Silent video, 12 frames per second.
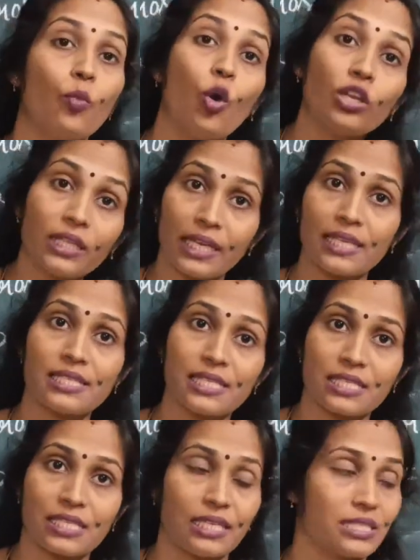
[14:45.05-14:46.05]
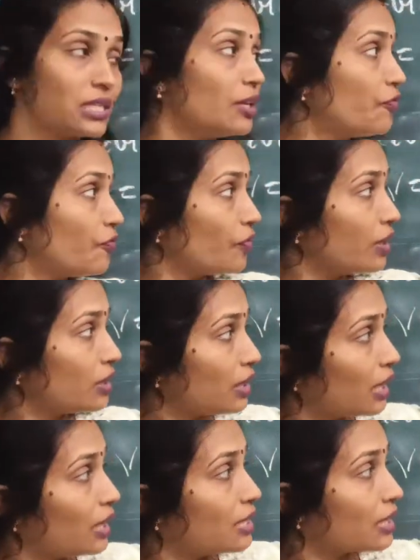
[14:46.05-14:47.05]
More the resistance, if
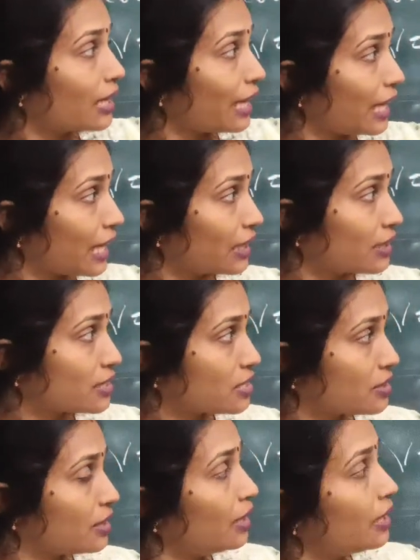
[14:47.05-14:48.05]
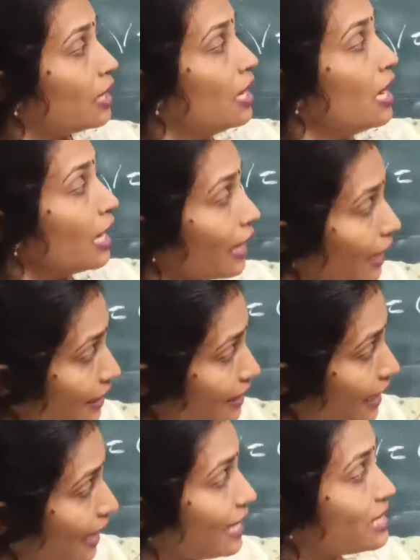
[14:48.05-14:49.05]
the connector
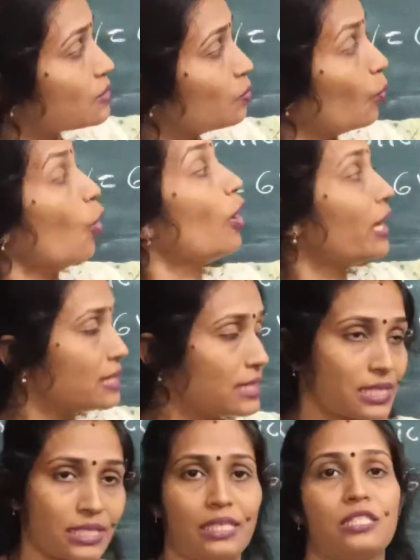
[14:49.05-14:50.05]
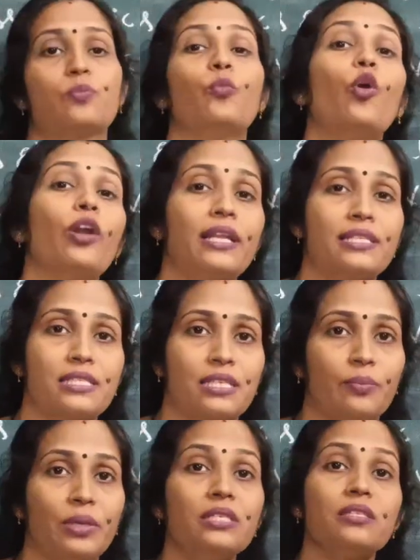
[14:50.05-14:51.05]
contains more resistance, more
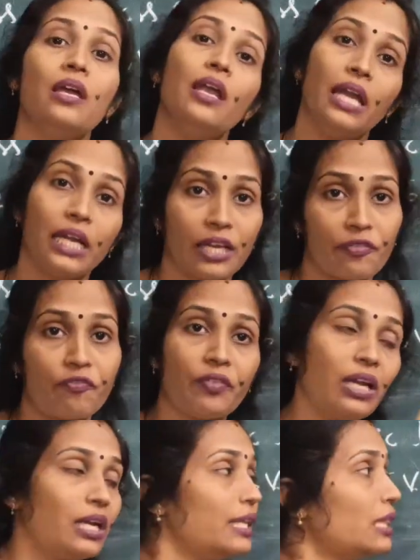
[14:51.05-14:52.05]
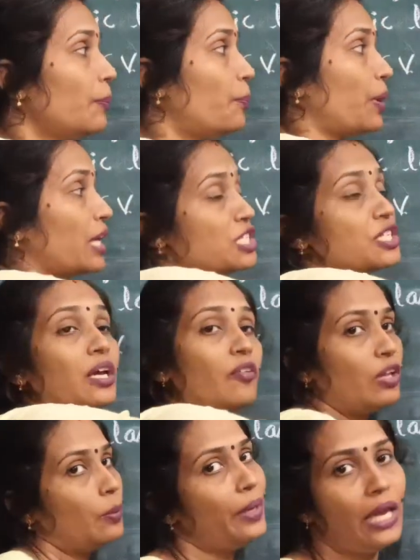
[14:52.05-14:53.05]
disturbance, definitely the pressure
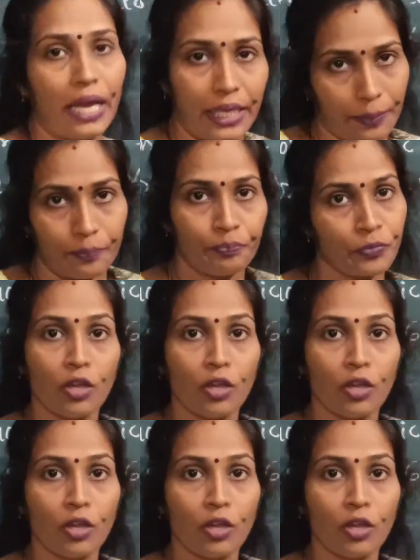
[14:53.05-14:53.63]
will be high